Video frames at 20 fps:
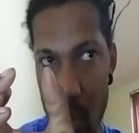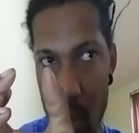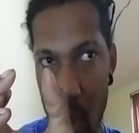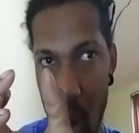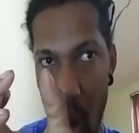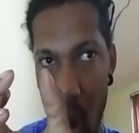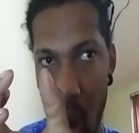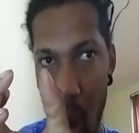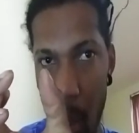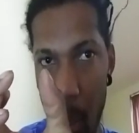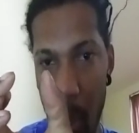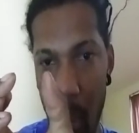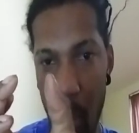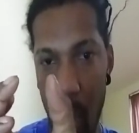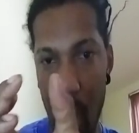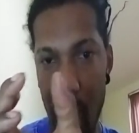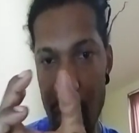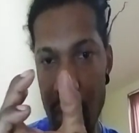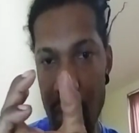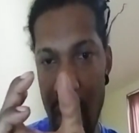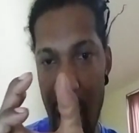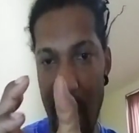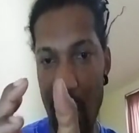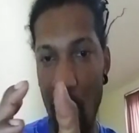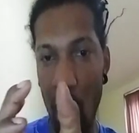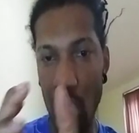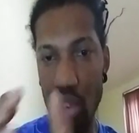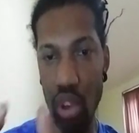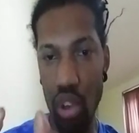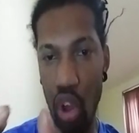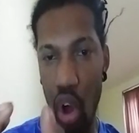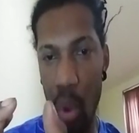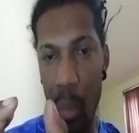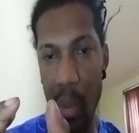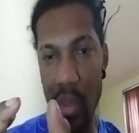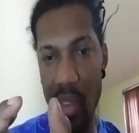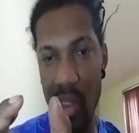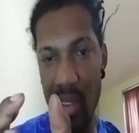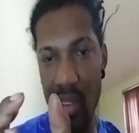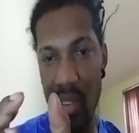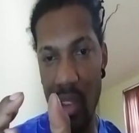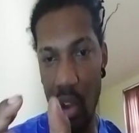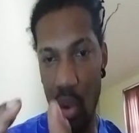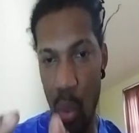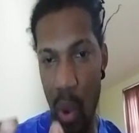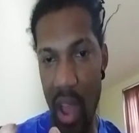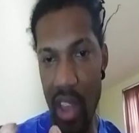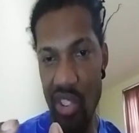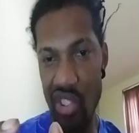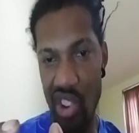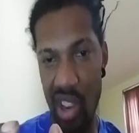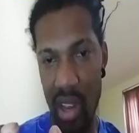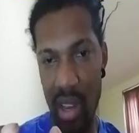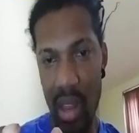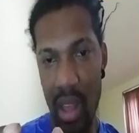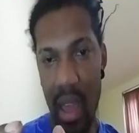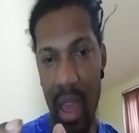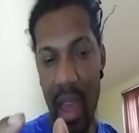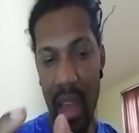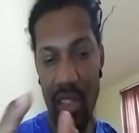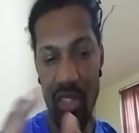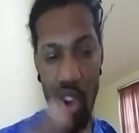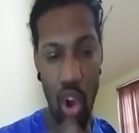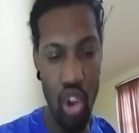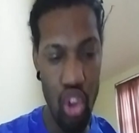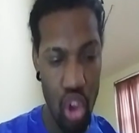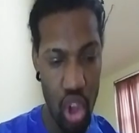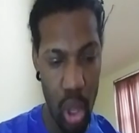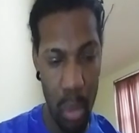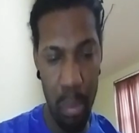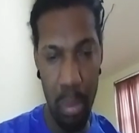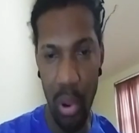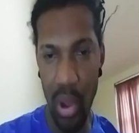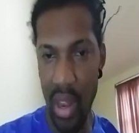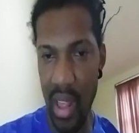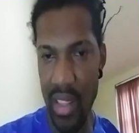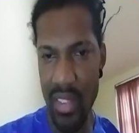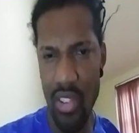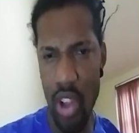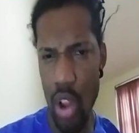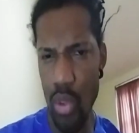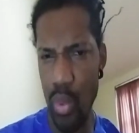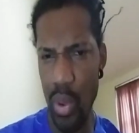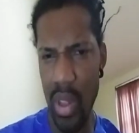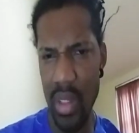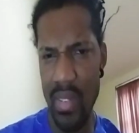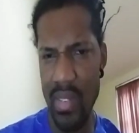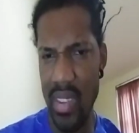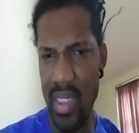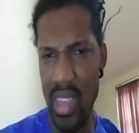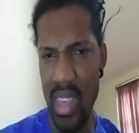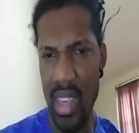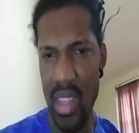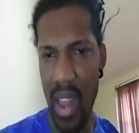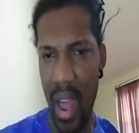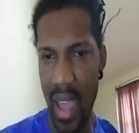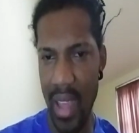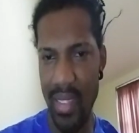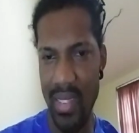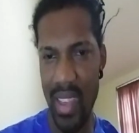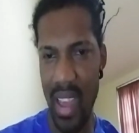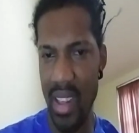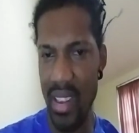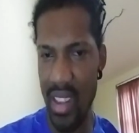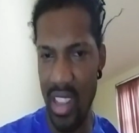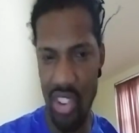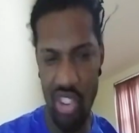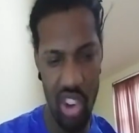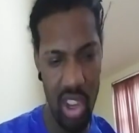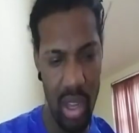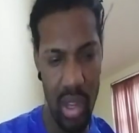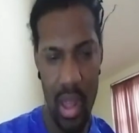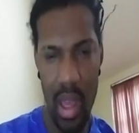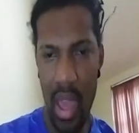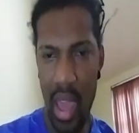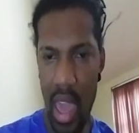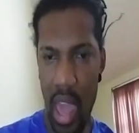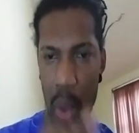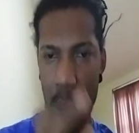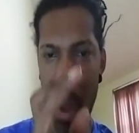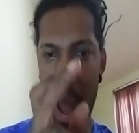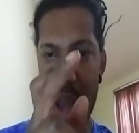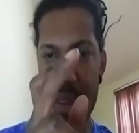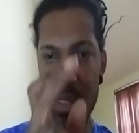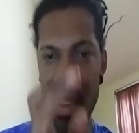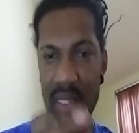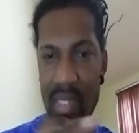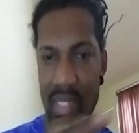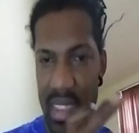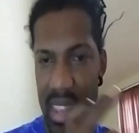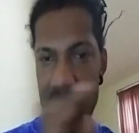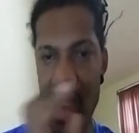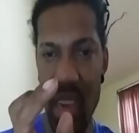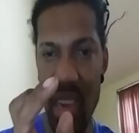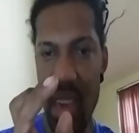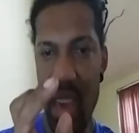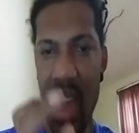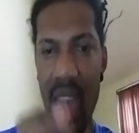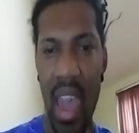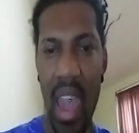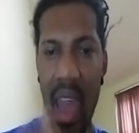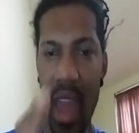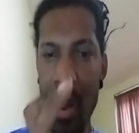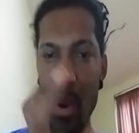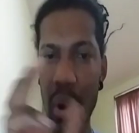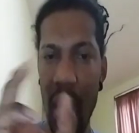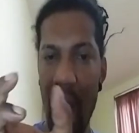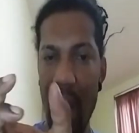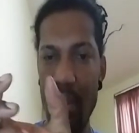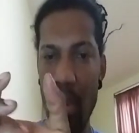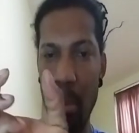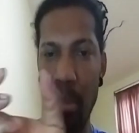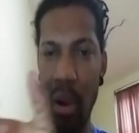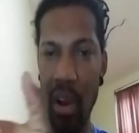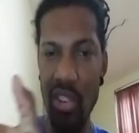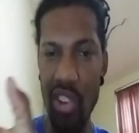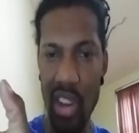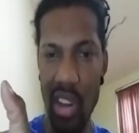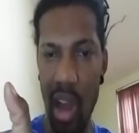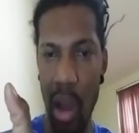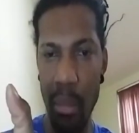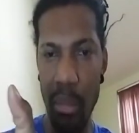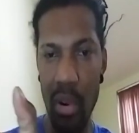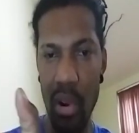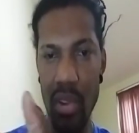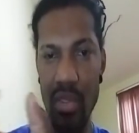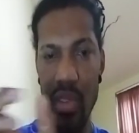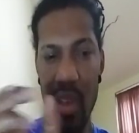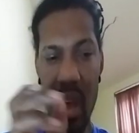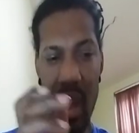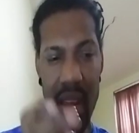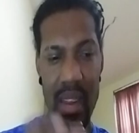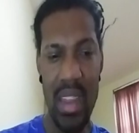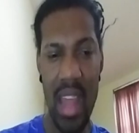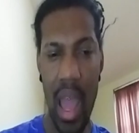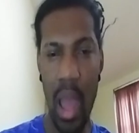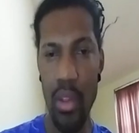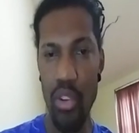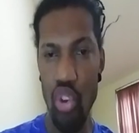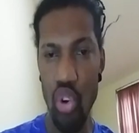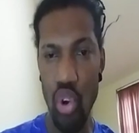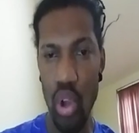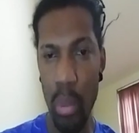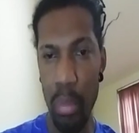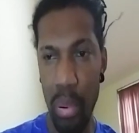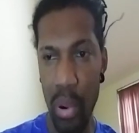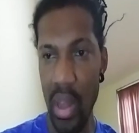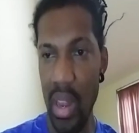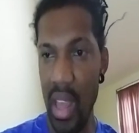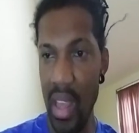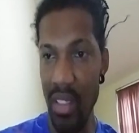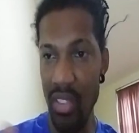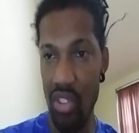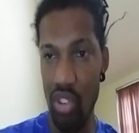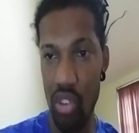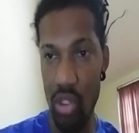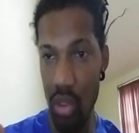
that goes along with the question. So you can put it starts with a T, like technician. It will have a T, and it will have a bunch of numbers that you can put in